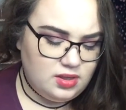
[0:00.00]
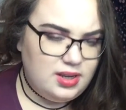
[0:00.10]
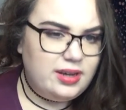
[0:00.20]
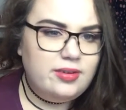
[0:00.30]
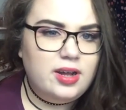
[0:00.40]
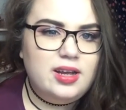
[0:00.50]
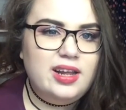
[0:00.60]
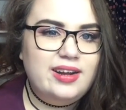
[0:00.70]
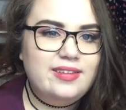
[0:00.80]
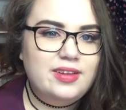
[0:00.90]
liquid
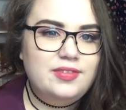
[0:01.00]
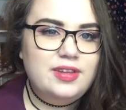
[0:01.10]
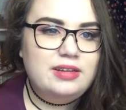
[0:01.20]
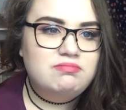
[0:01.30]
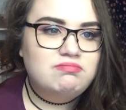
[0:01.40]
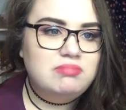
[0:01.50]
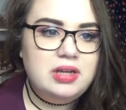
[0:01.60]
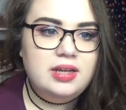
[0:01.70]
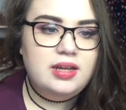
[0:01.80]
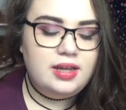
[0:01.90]
highlighters I've seen,
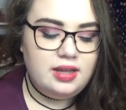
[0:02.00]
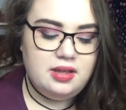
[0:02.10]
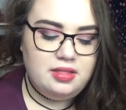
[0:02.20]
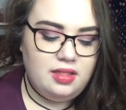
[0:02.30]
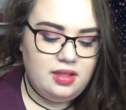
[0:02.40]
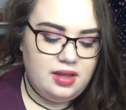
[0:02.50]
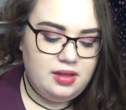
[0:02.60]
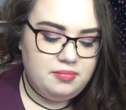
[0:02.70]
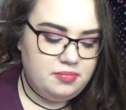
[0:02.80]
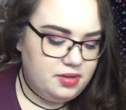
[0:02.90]
it's
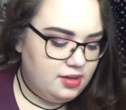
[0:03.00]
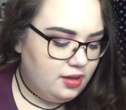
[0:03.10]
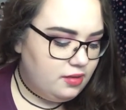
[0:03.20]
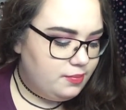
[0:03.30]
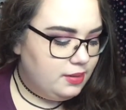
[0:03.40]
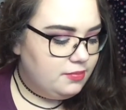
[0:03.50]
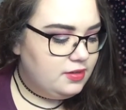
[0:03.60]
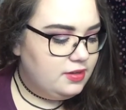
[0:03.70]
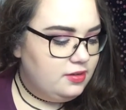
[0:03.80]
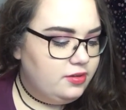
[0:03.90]
not as
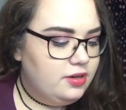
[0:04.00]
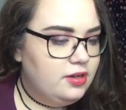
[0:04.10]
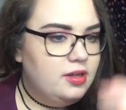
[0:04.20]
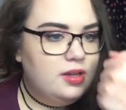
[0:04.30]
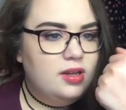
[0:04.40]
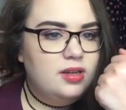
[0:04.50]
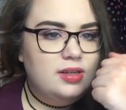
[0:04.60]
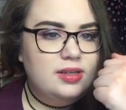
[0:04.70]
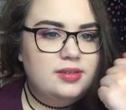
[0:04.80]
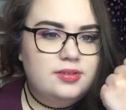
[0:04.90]
pigmented looking.
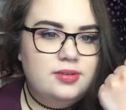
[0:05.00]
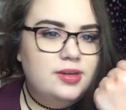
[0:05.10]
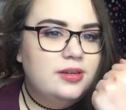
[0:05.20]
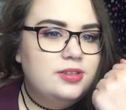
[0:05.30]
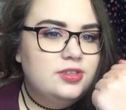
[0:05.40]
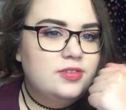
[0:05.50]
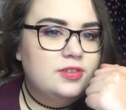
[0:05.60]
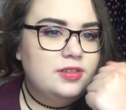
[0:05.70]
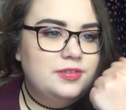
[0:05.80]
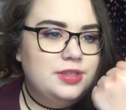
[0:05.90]
I don't know whether it's just
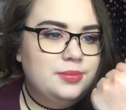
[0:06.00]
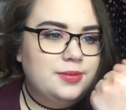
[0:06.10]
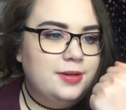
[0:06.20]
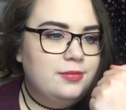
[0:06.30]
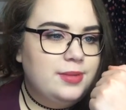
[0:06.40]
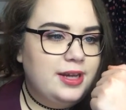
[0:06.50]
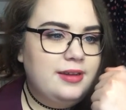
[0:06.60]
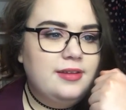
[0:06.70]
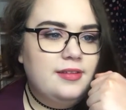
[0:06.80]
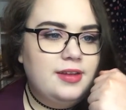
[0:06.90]
because I've shimmer all over my
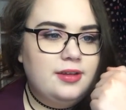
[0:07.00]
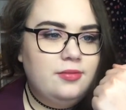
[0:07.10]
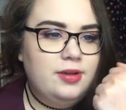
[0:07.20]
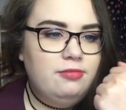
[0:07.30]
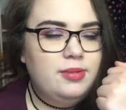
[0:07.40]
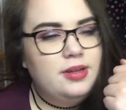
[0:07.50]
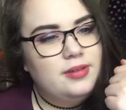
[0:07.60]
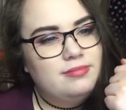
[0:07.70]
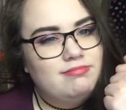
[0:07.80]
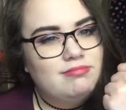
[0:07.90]
hand and it's taken away from it,
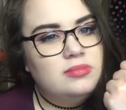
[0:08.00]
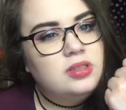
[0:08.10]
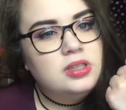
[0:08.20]
and